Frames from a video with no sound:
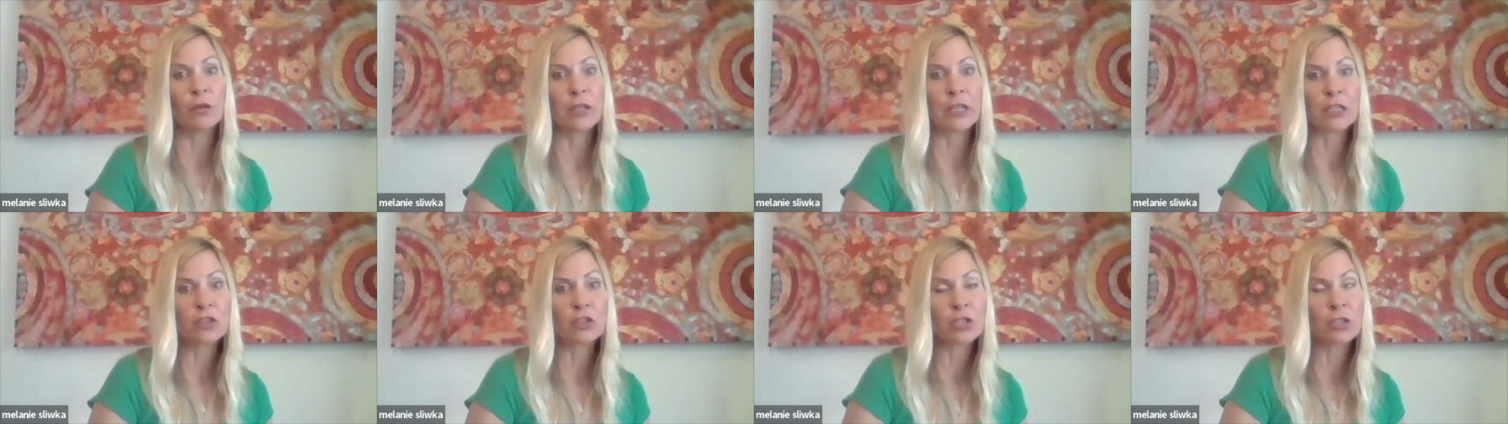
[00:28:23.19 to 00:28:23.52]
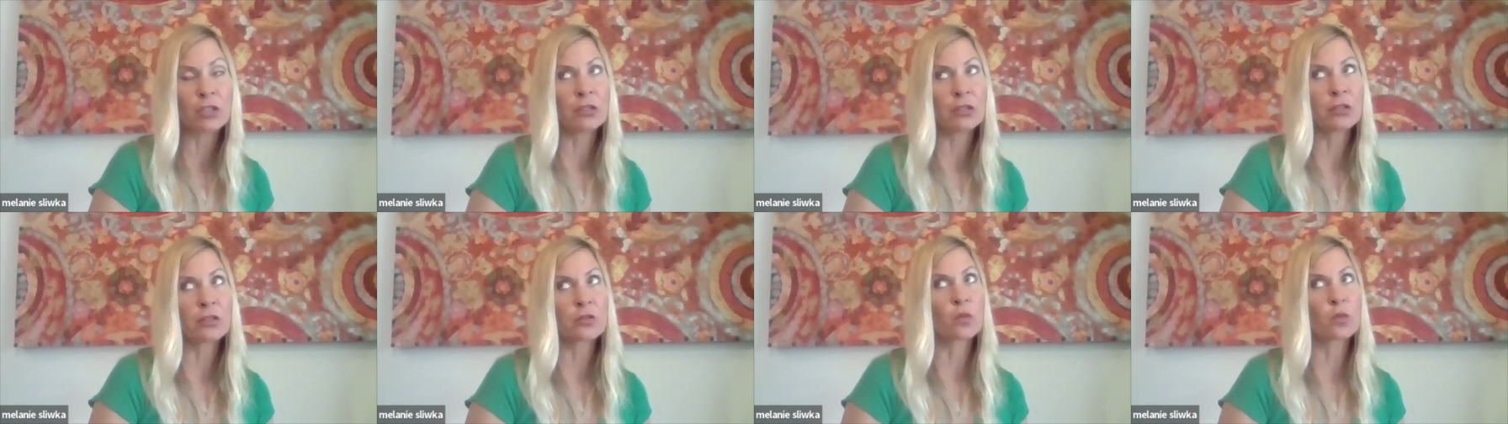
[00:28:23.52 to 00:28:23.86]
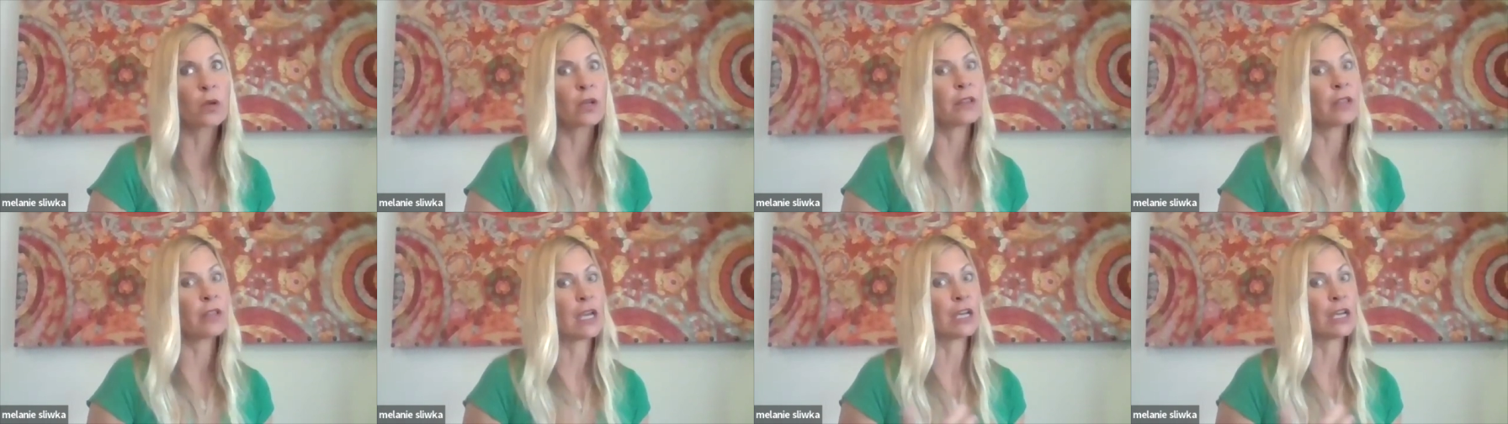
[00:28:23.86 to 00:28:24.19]
Like Cheerio is
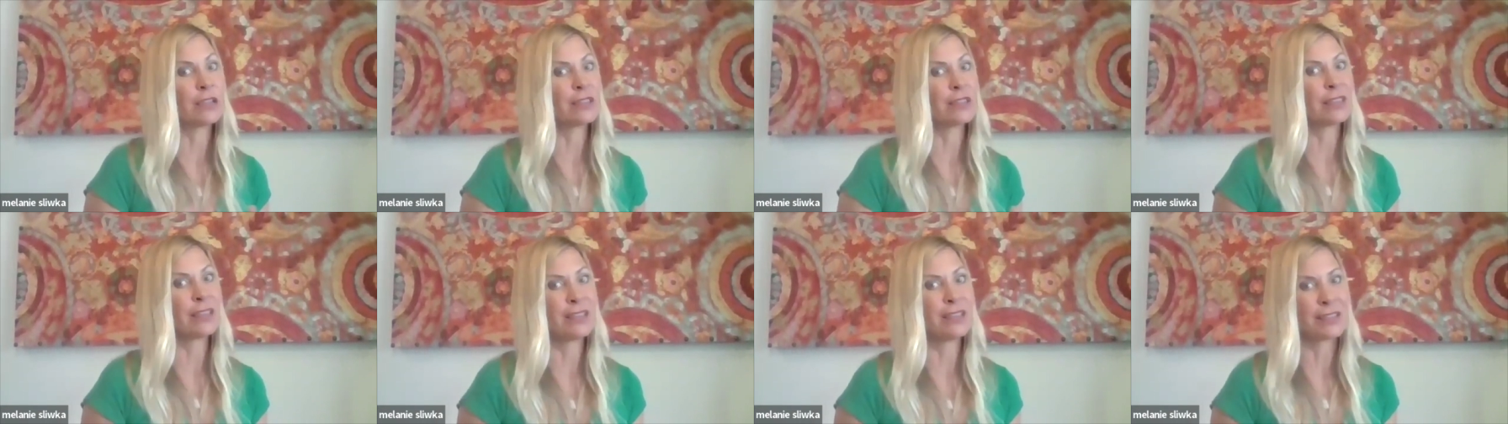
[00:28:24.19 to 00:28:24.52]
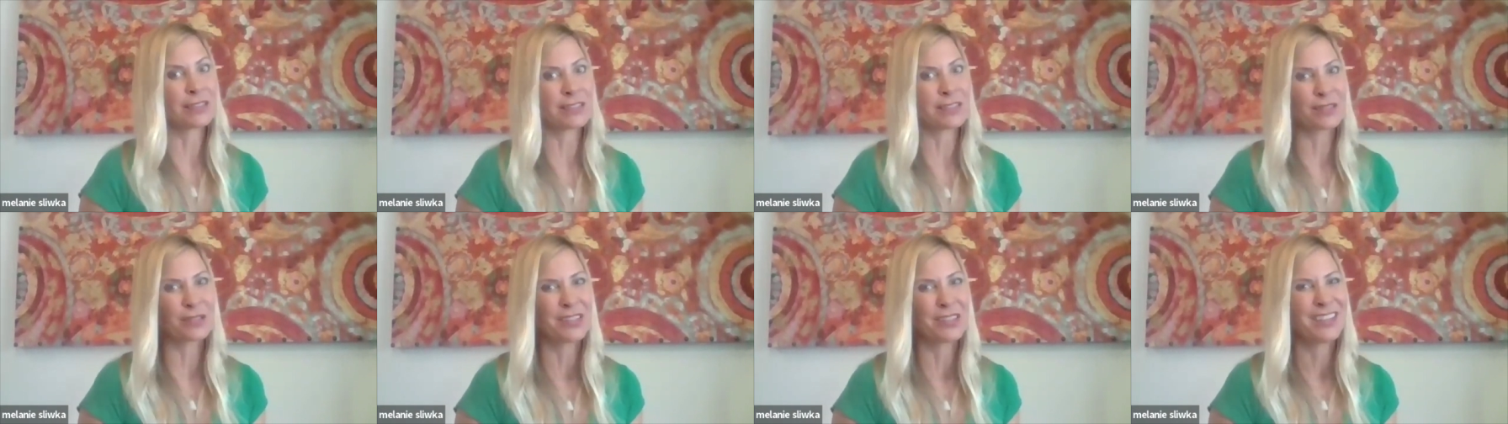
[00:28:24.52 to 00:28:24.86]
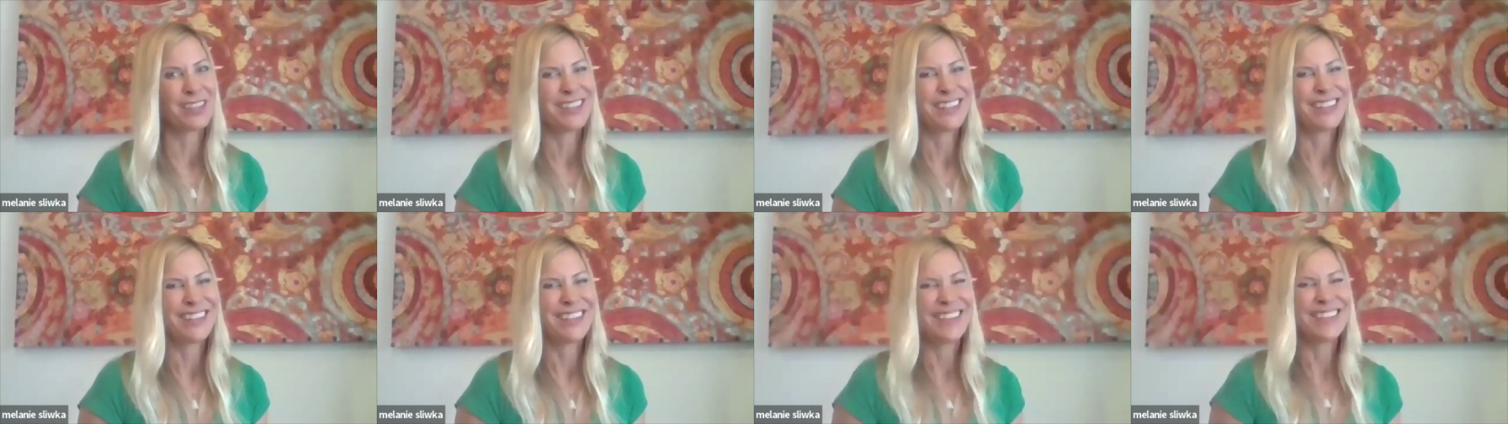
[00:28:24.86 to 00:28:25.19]
one of the healthiest
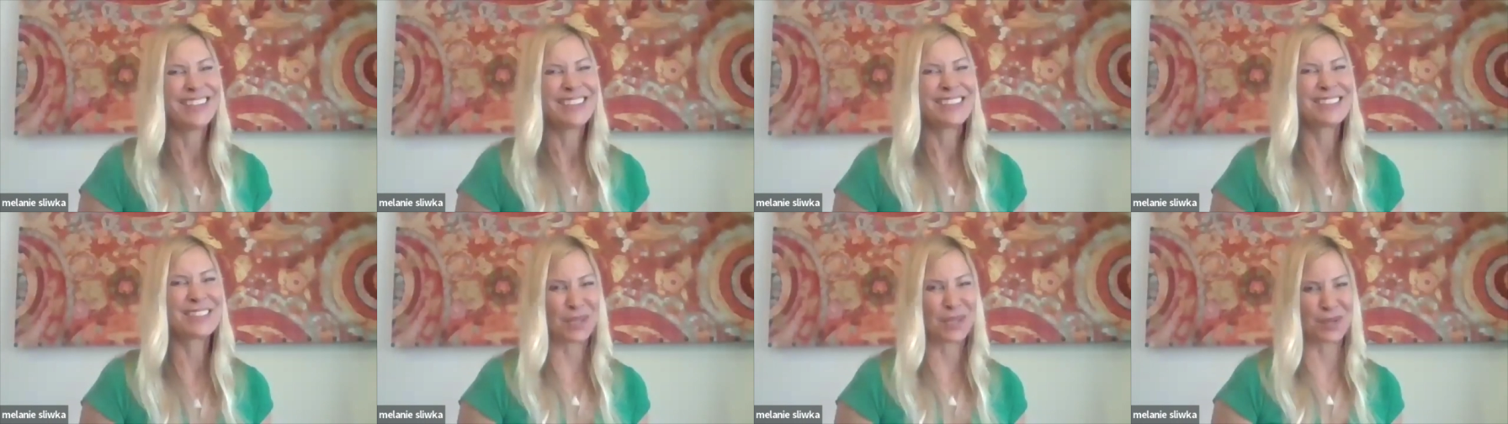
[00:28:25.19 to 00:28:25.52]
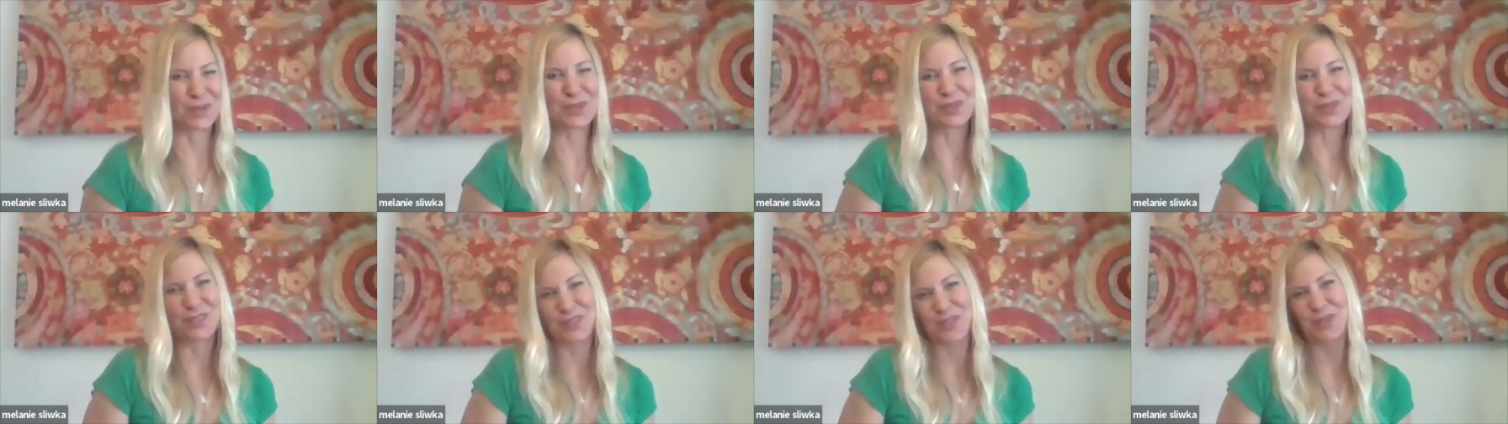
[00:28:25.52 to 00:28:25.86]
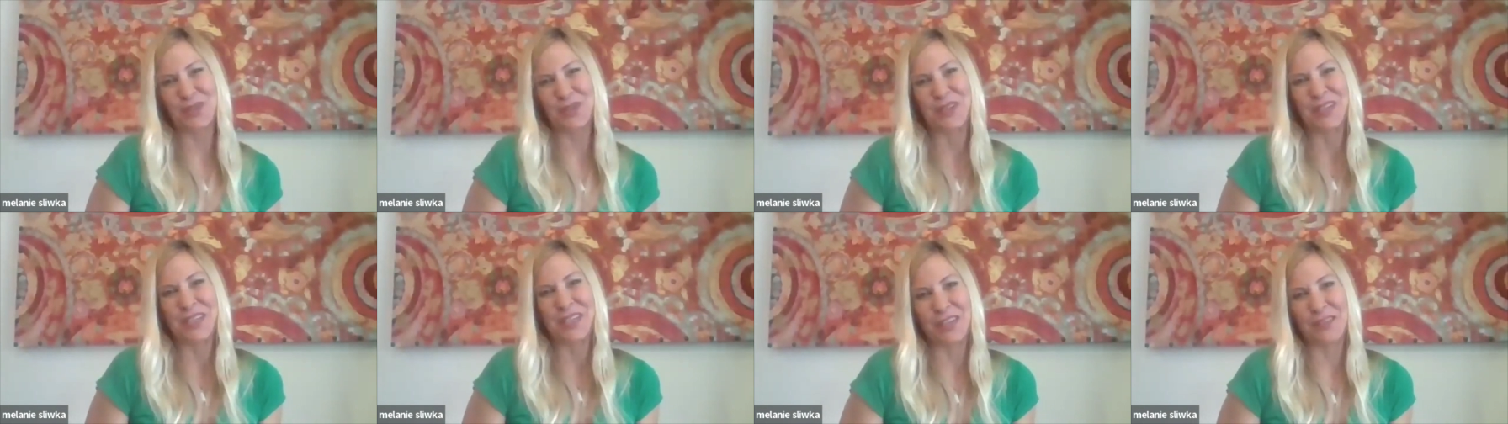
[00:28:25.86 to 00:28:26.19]
cereals you
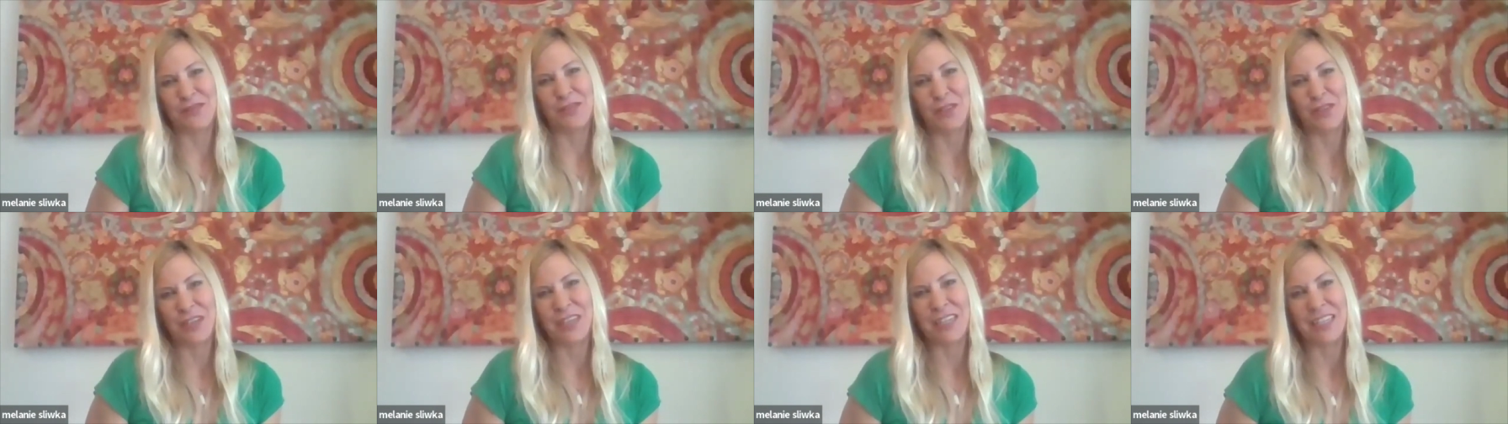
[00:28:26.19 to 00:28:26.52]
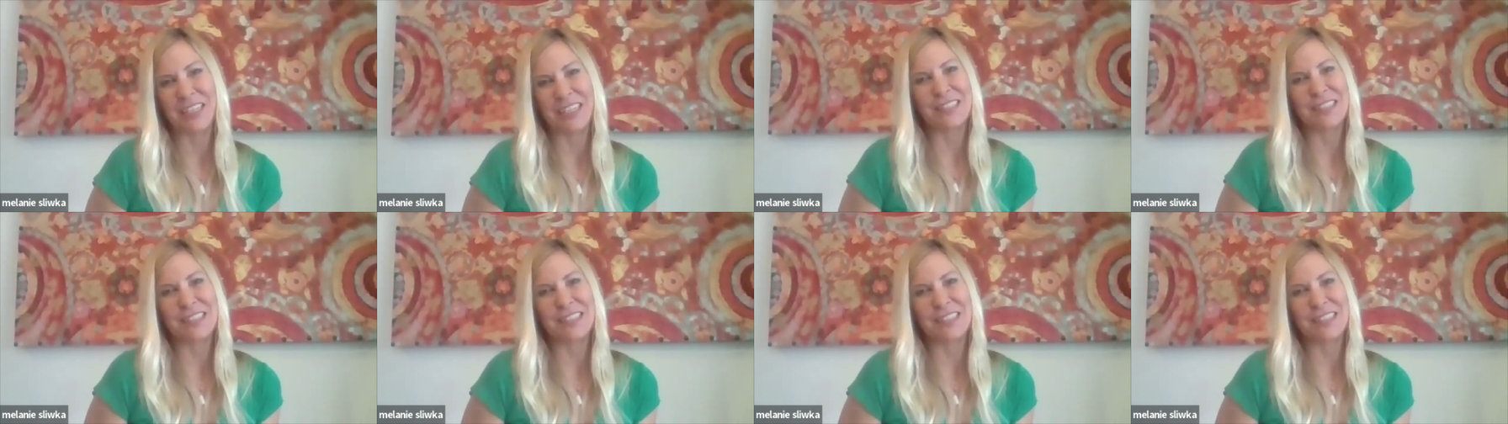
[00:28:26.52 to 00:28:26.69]
can give your kid.